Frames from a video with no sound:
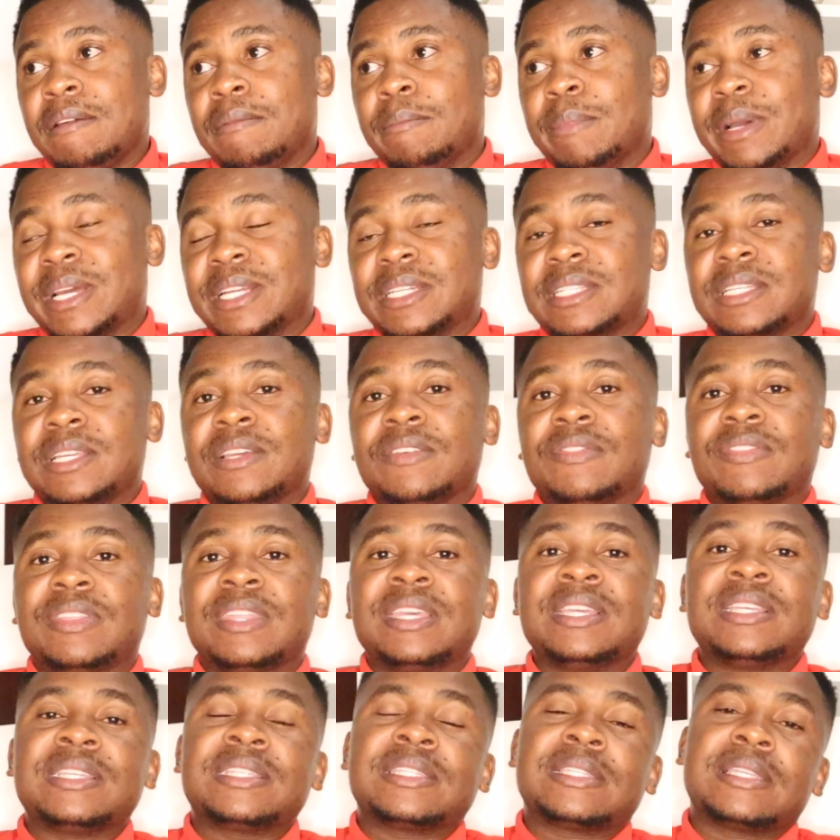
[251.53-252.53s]
But if
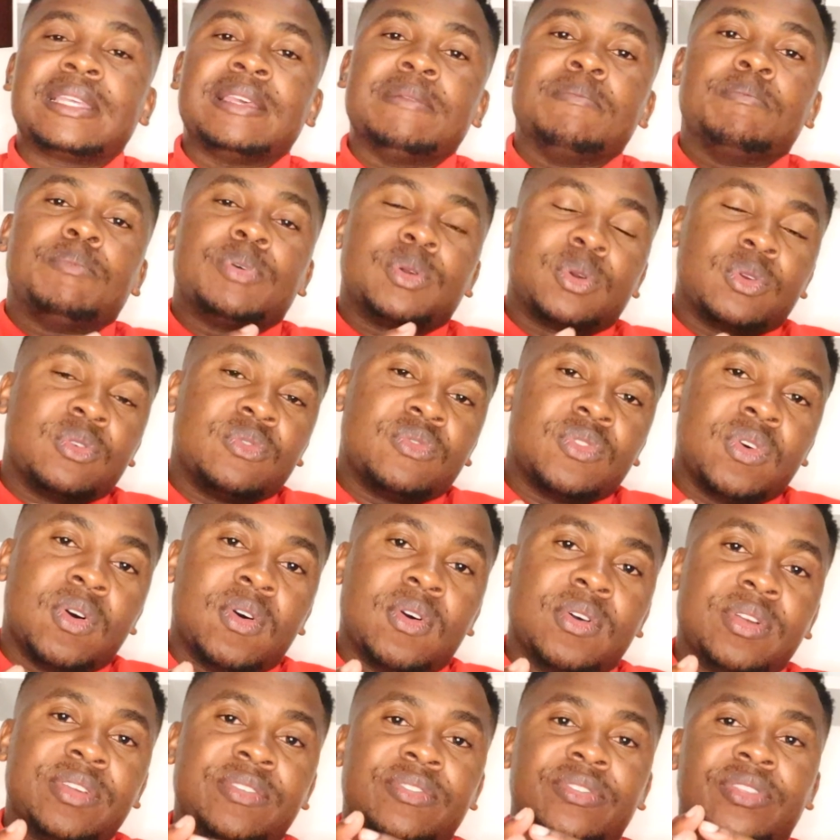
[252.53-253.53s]
things improve
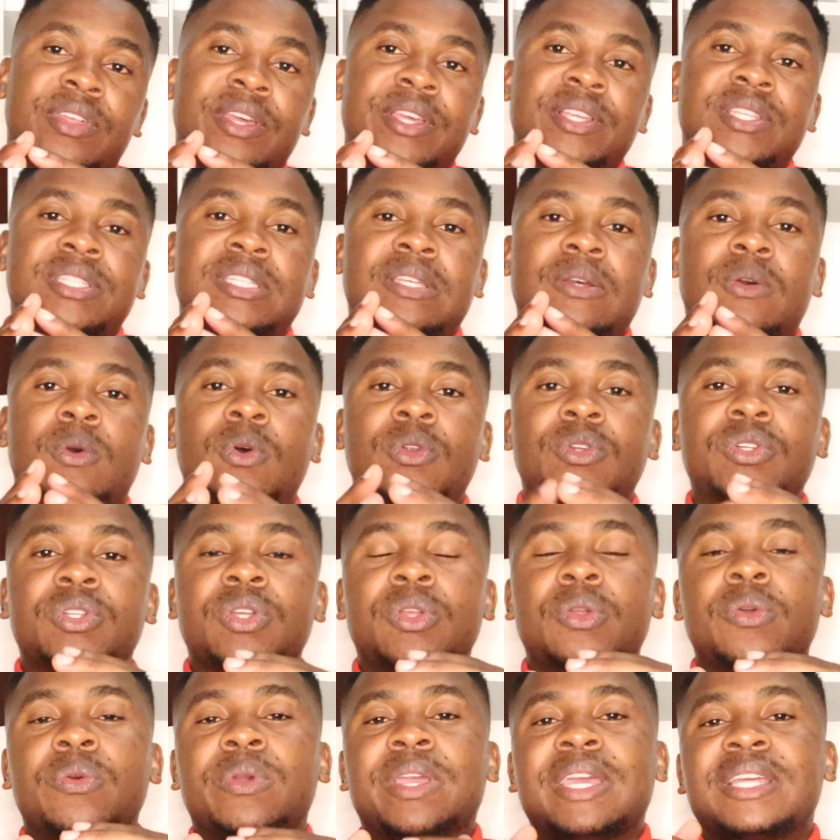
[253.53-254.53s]
or if things
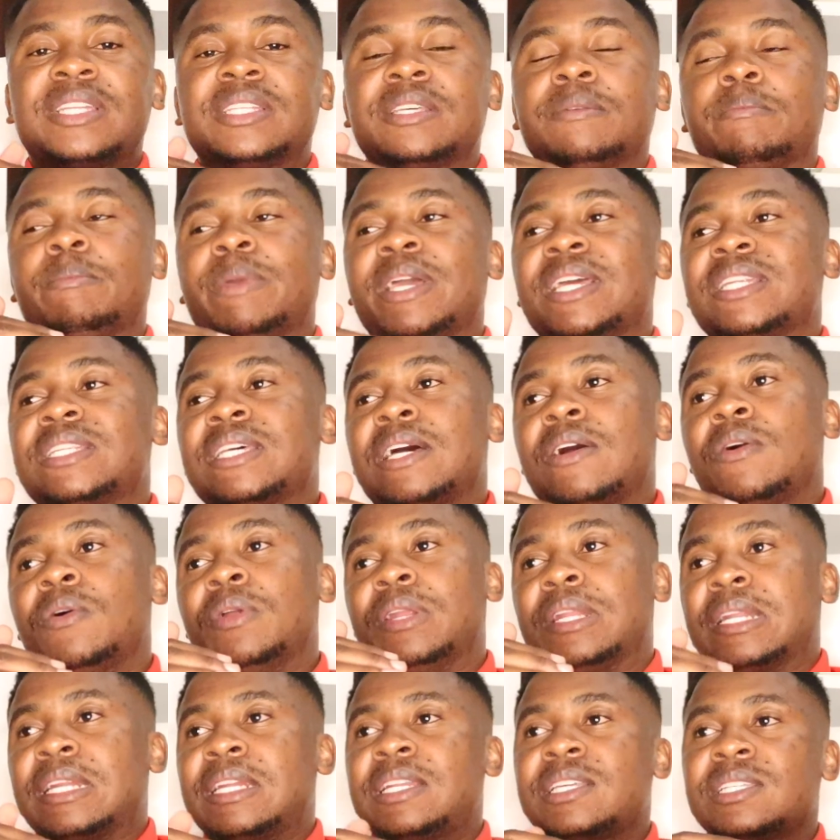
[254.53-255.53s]
continue getting better
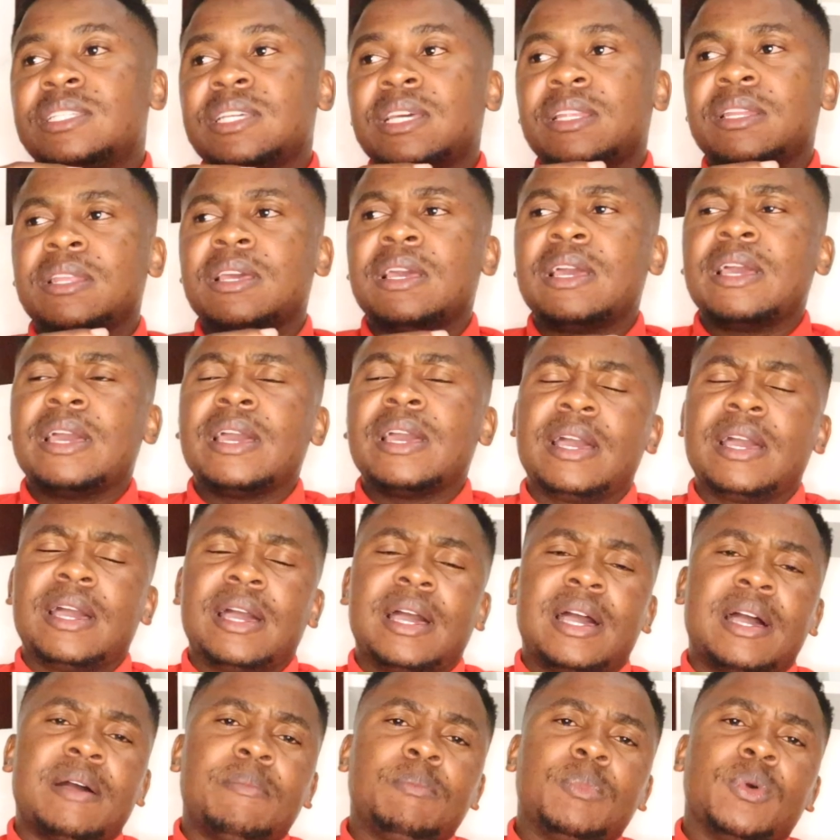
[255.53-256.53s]
on Renergen,
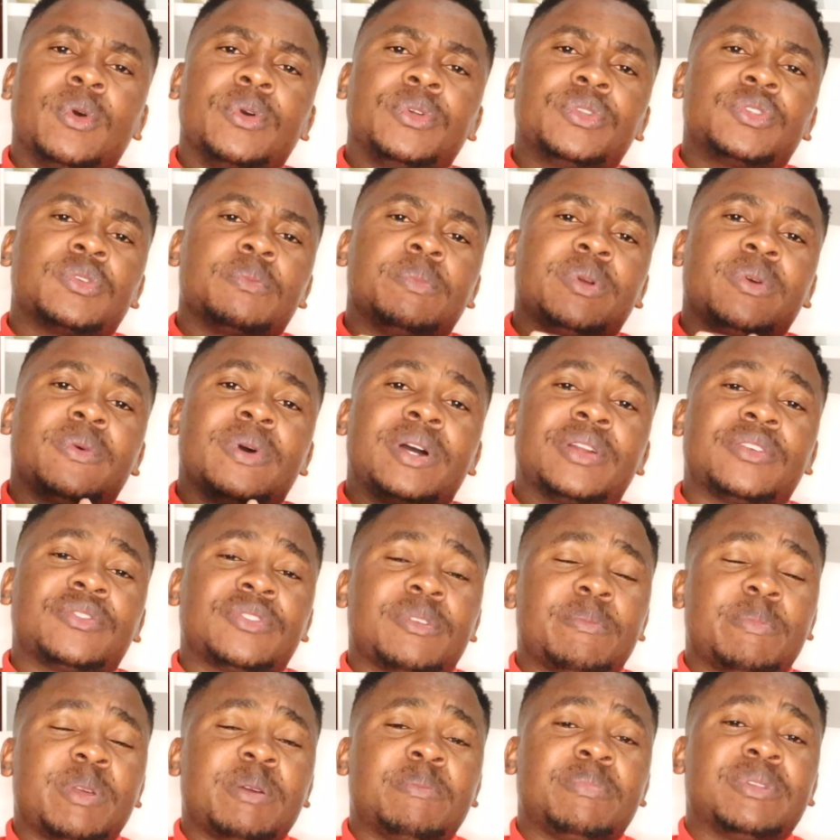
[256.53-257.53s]
I'm going to be one of
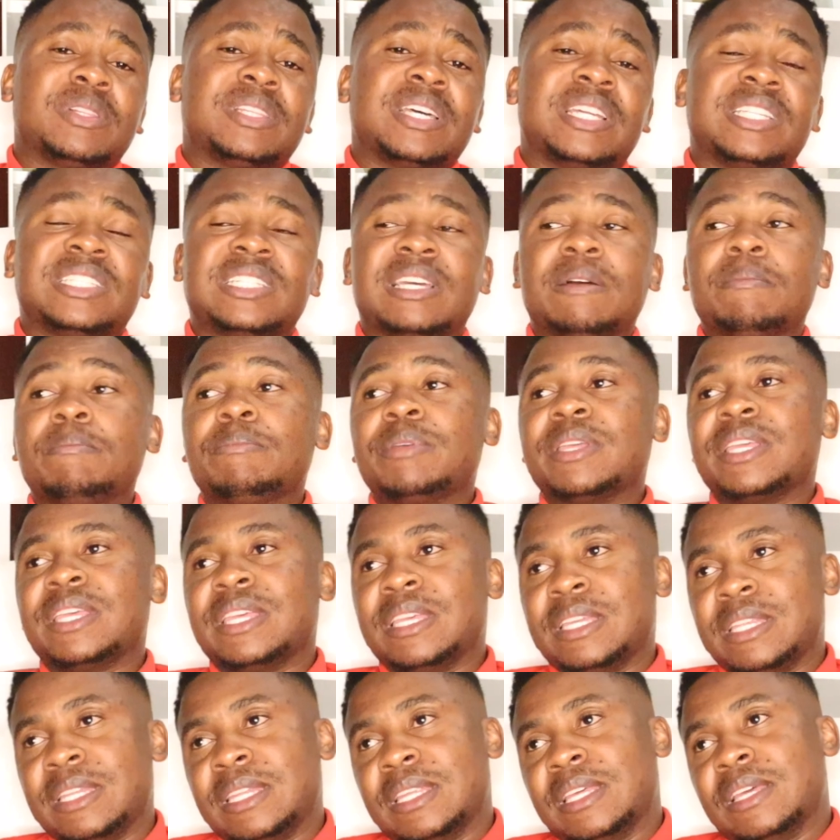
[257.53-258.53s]
the people that jump
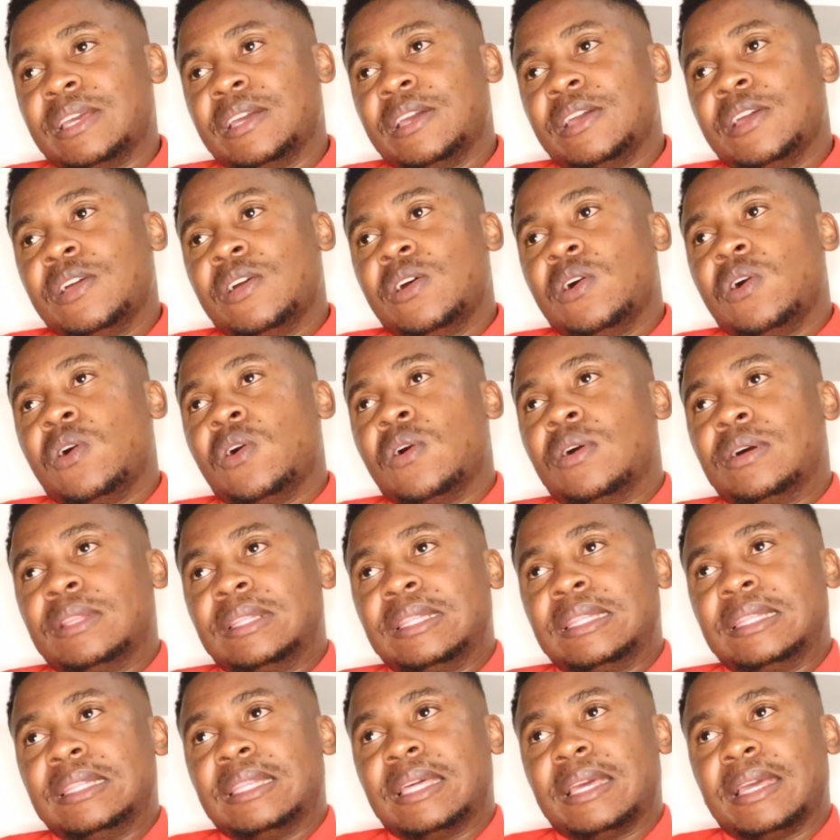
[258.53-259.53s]
in
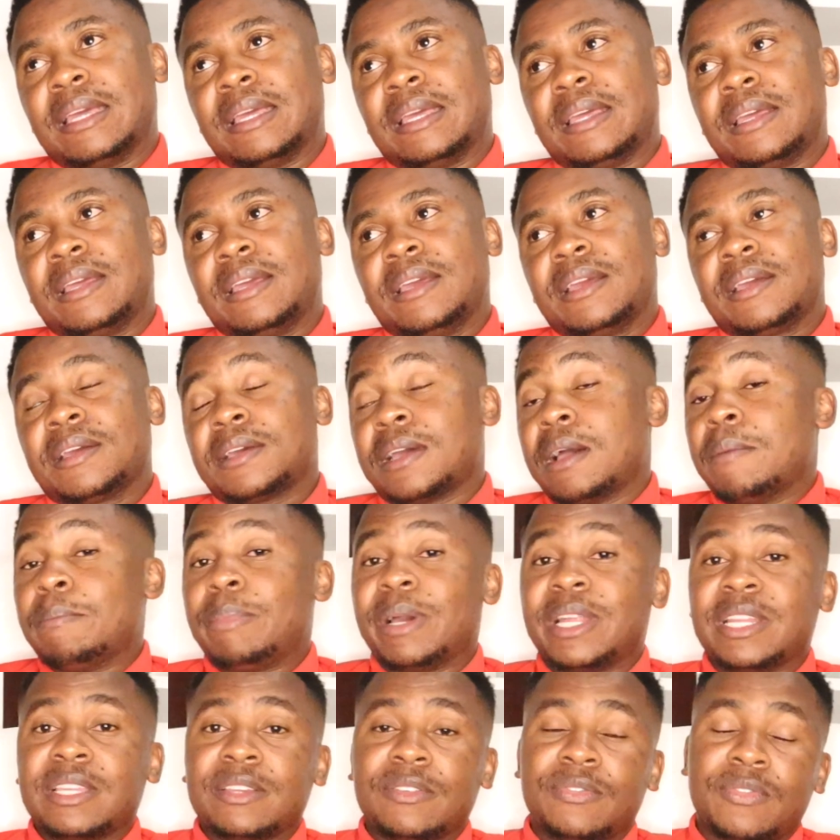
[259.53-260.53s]
on the
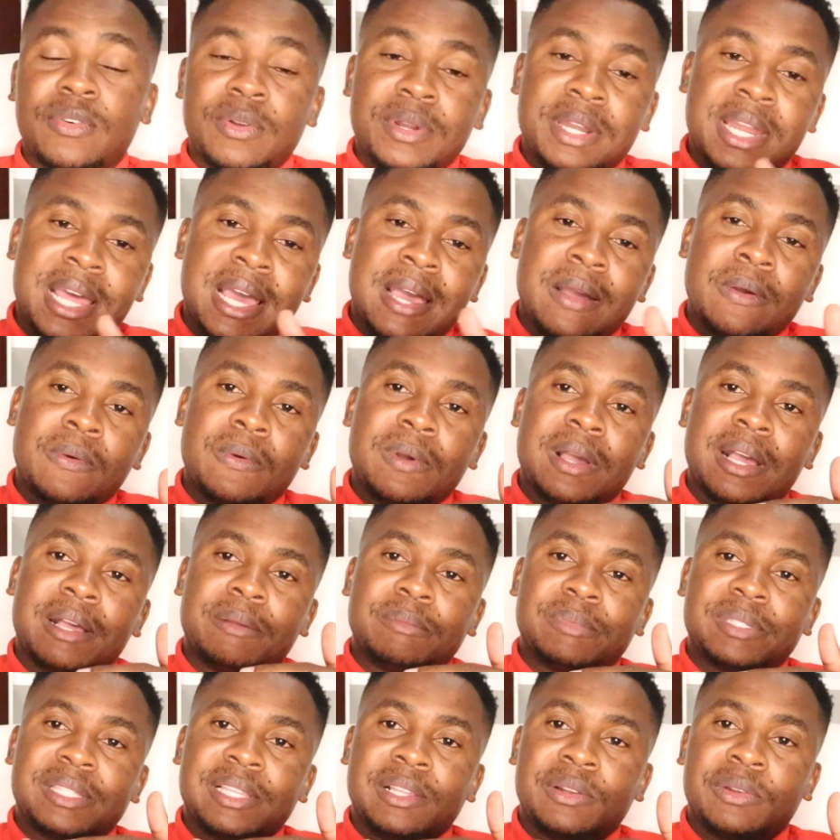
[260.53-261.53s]
company. For now,
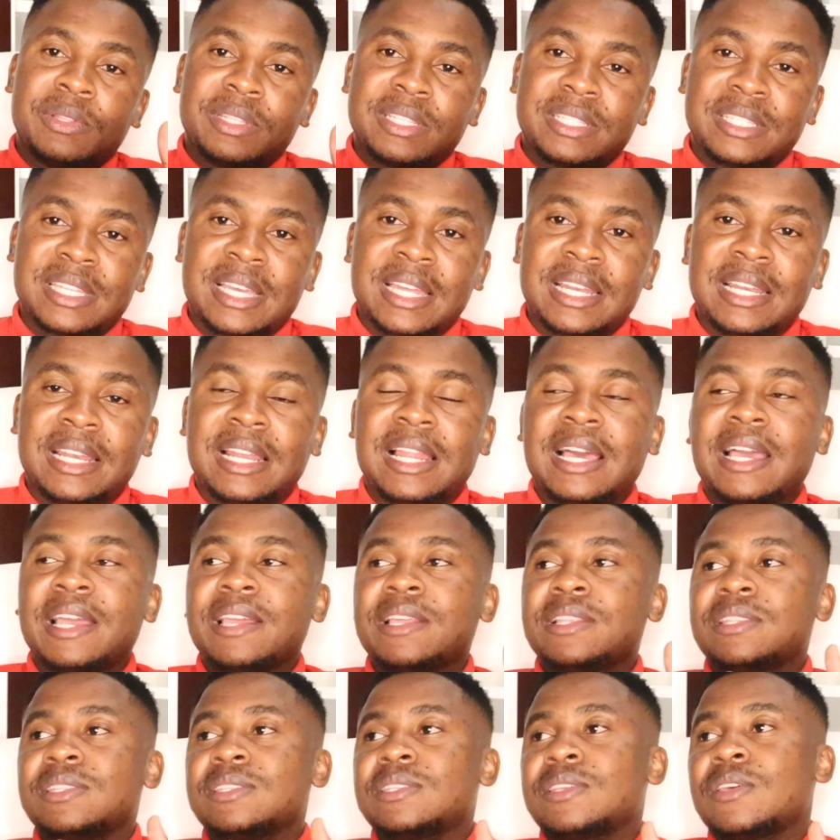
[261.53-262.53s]
I'm still on the
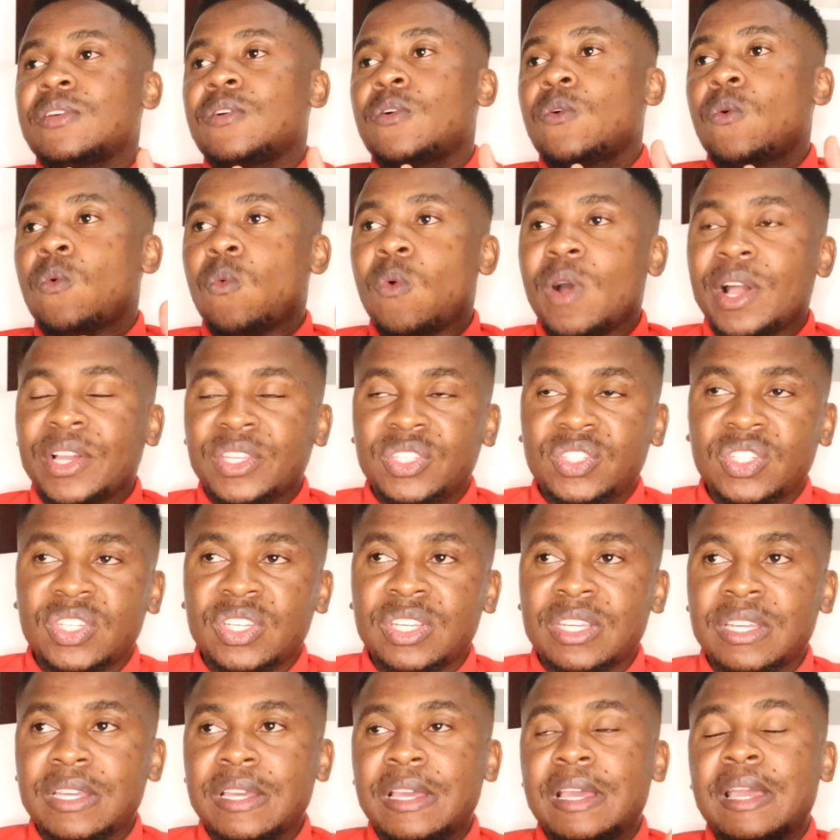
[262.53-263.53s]
sidelines
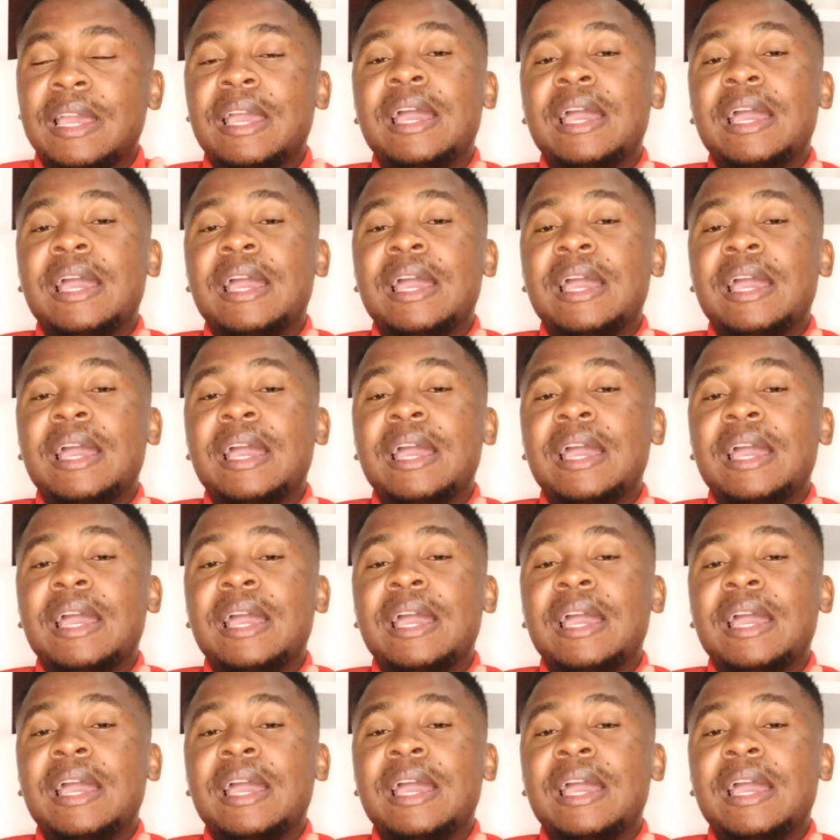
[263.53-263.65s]
watching.